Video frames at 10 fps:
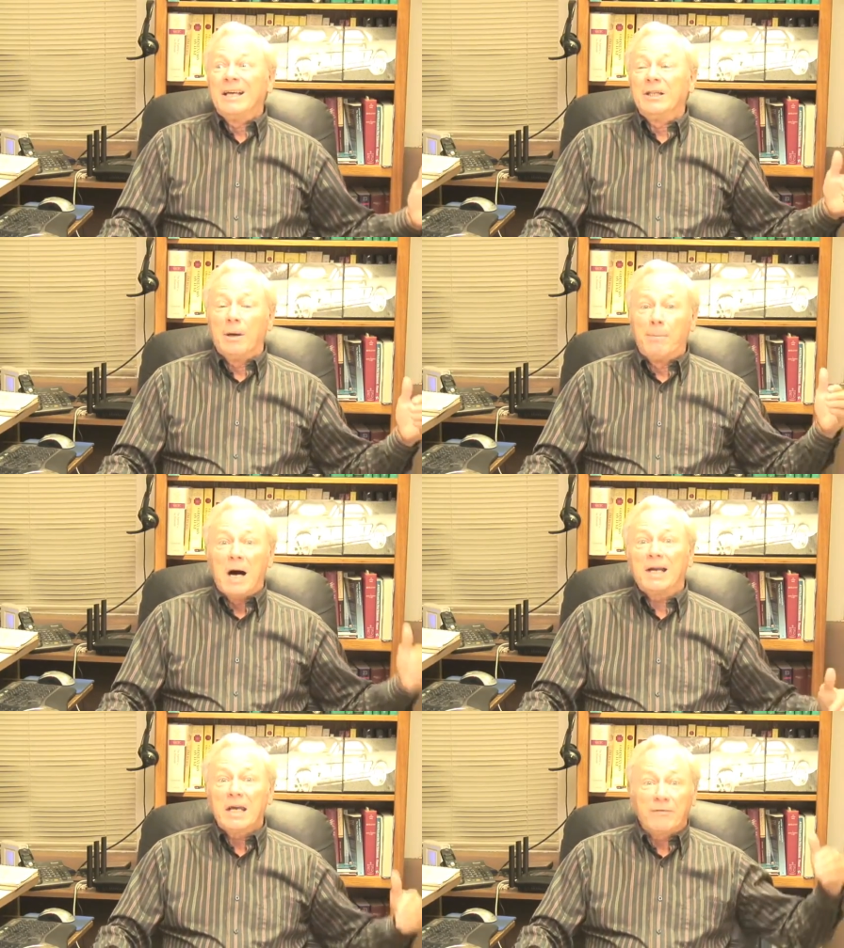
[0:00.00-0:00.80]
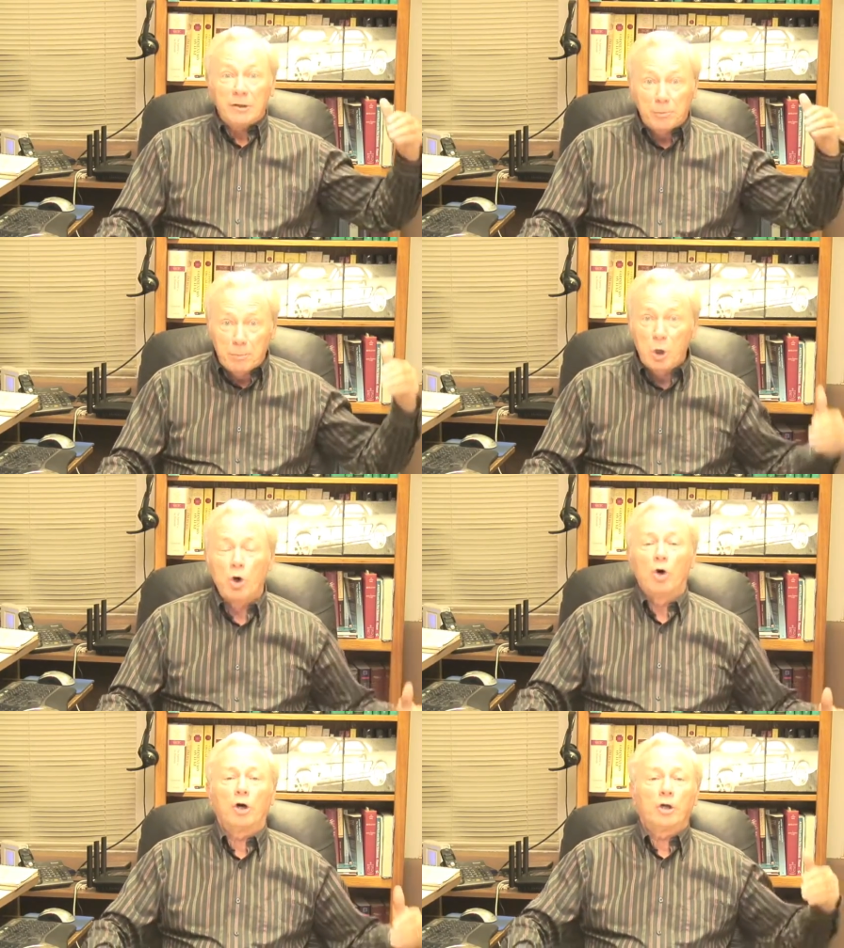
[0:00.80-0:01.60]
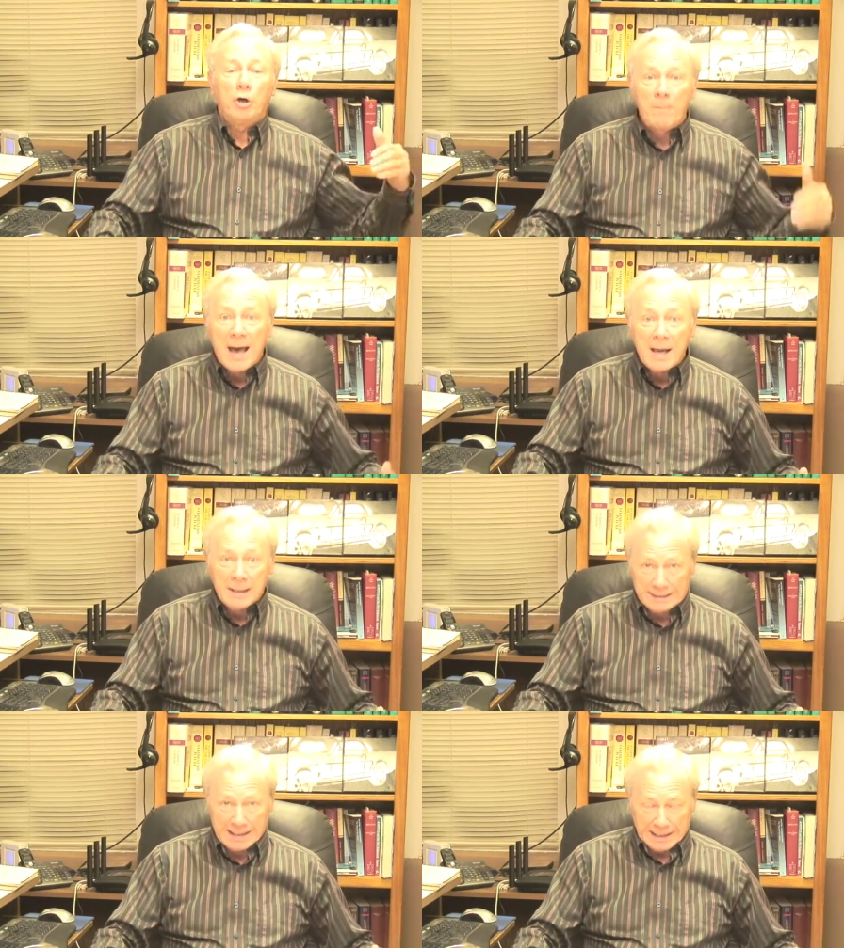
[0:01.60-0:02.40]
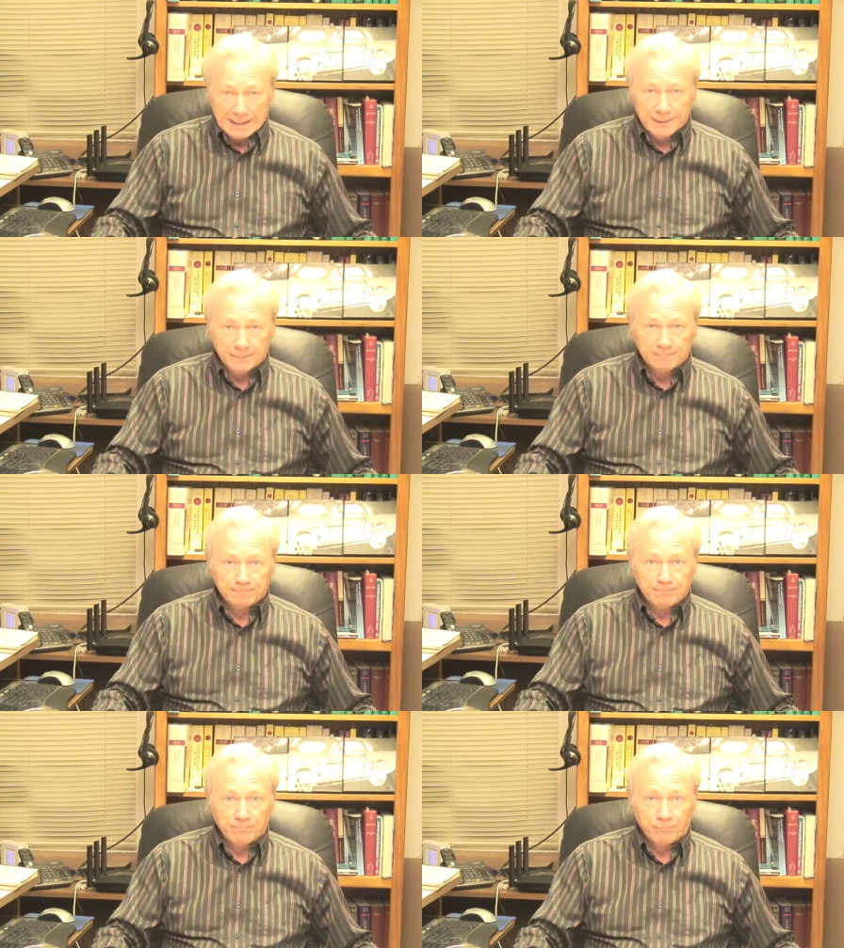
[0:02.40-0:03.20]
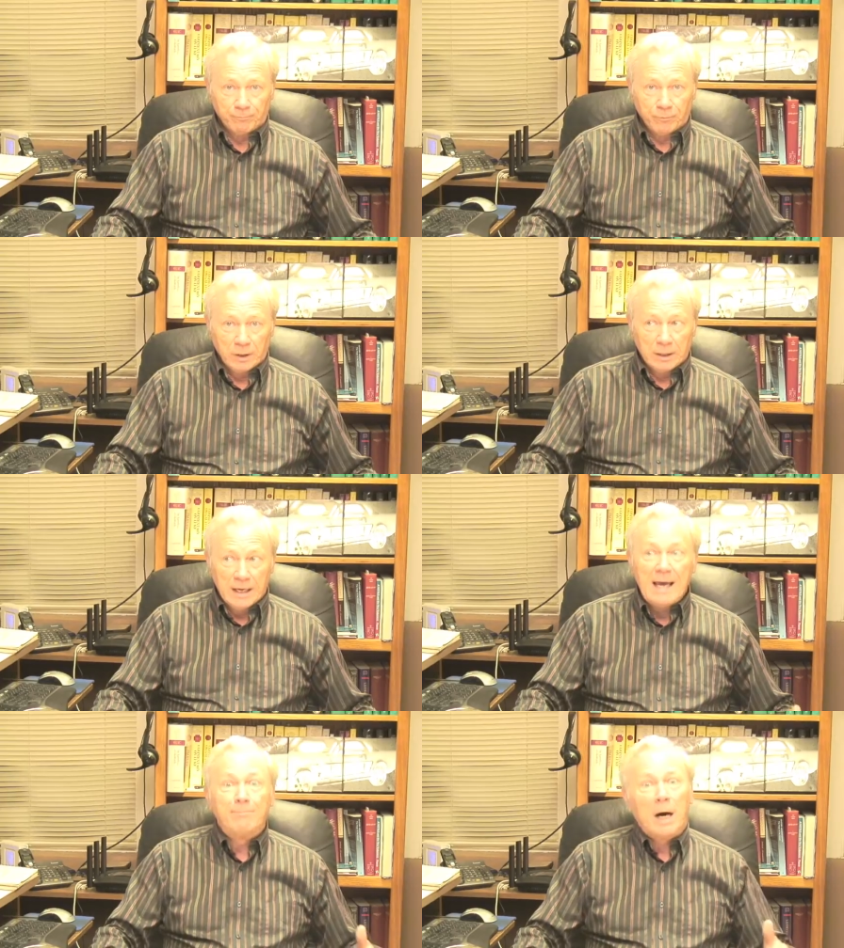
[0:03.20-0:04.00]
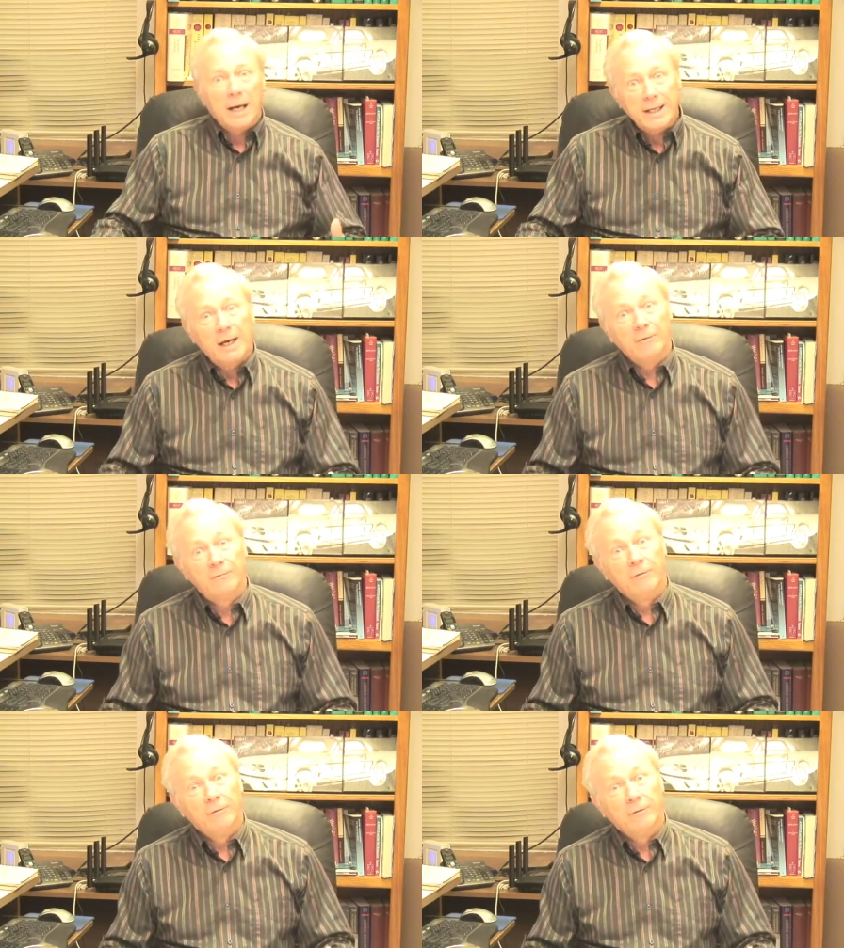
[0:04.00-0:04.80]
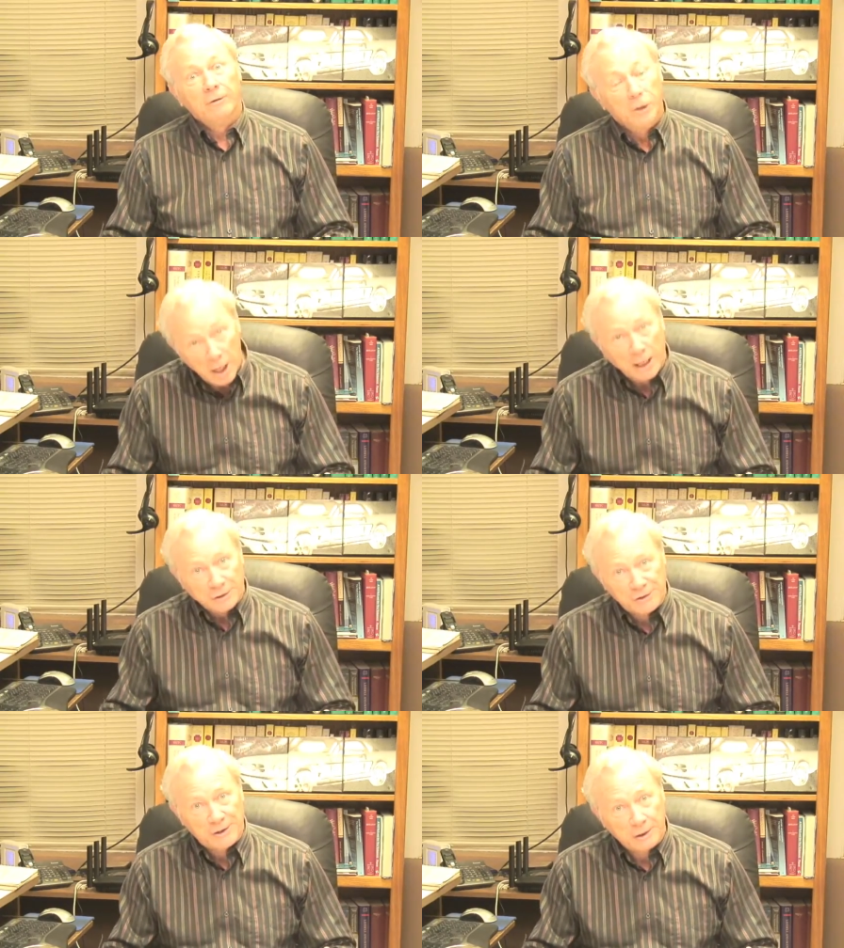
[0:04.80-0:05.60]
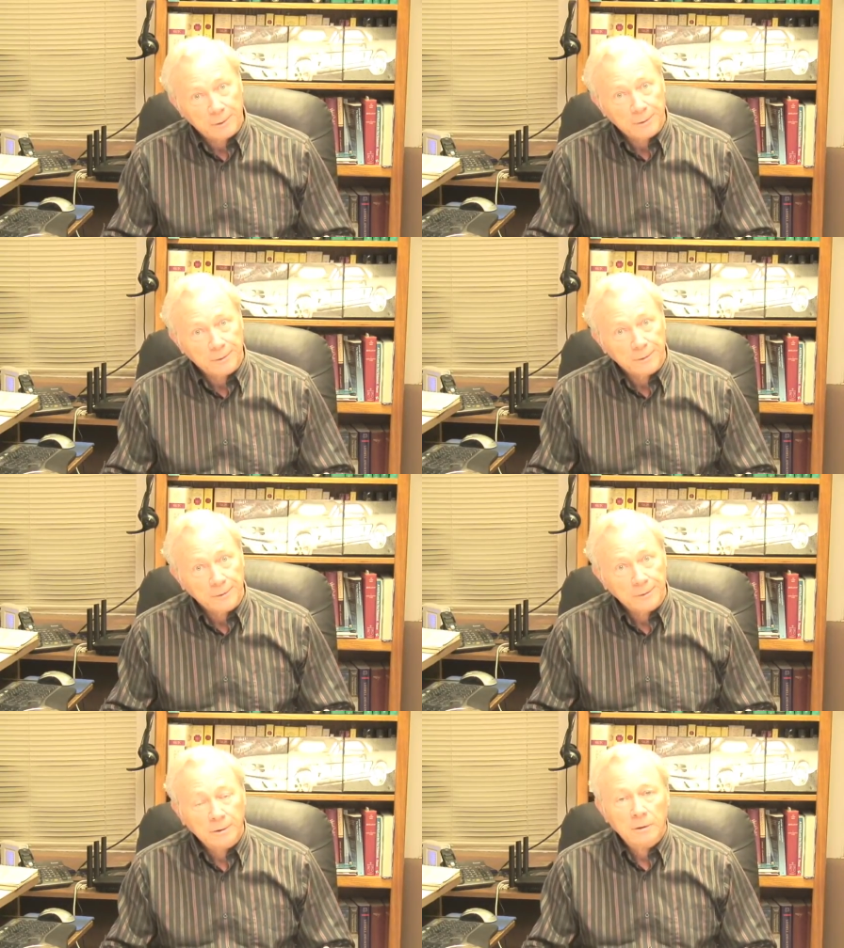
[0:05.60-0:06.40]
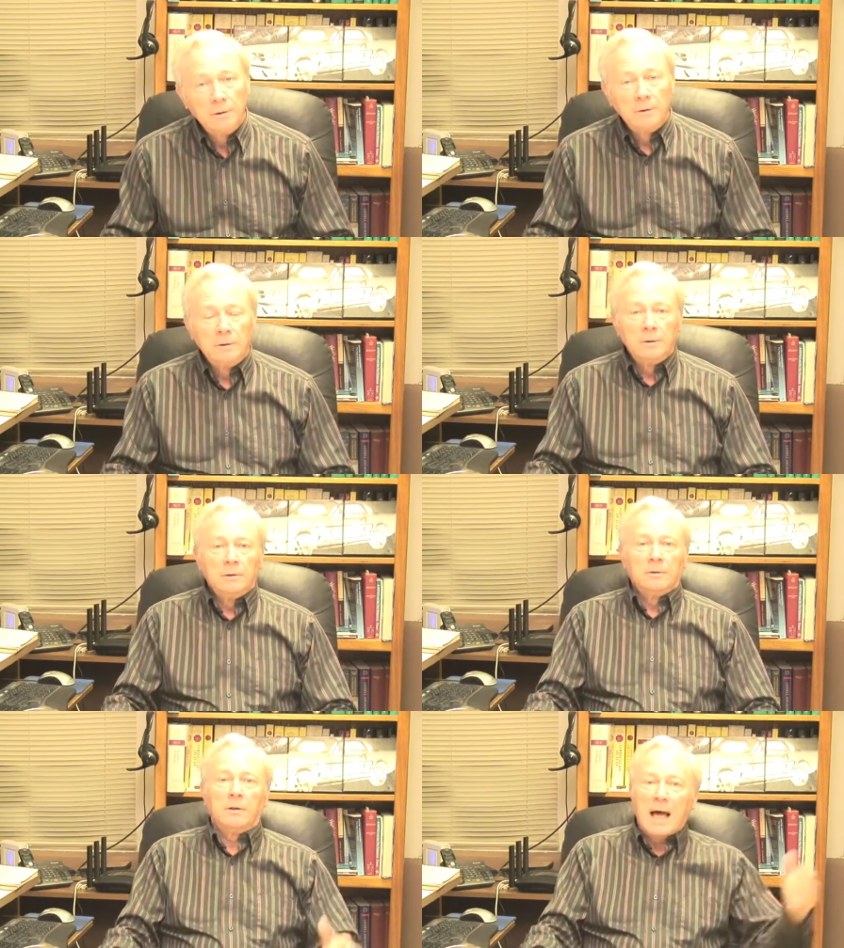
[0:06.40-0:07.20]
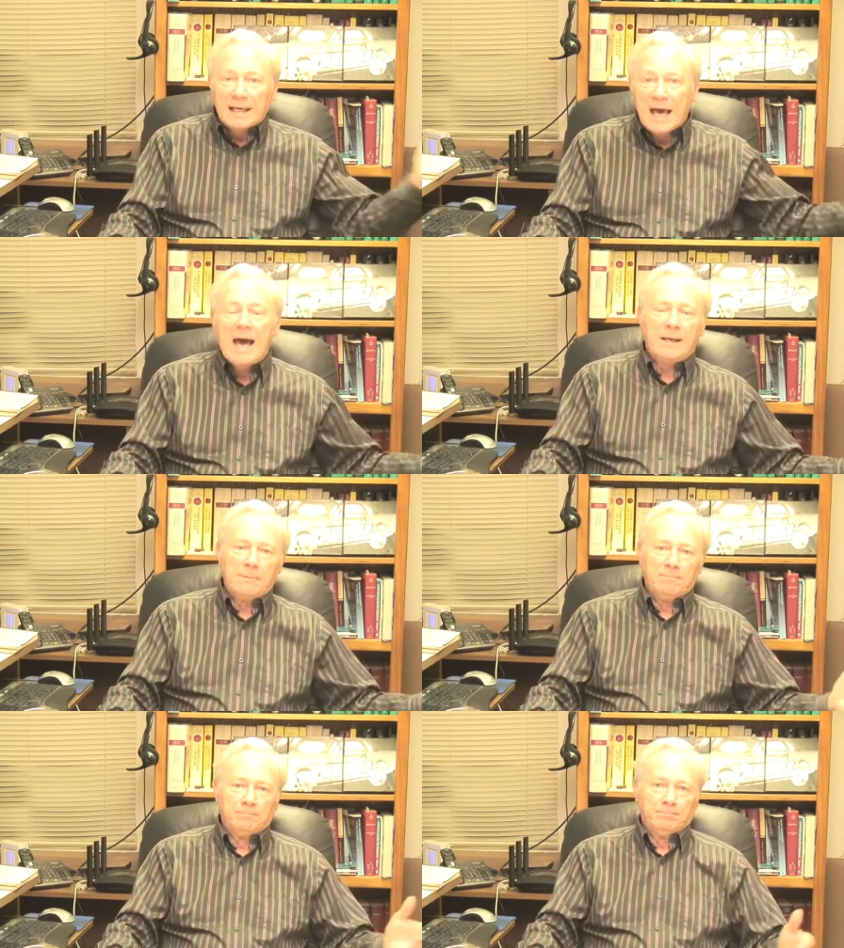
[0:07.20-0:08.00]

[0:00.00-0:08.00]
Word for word: the body of his pure humanity, a body of dust, like Adam.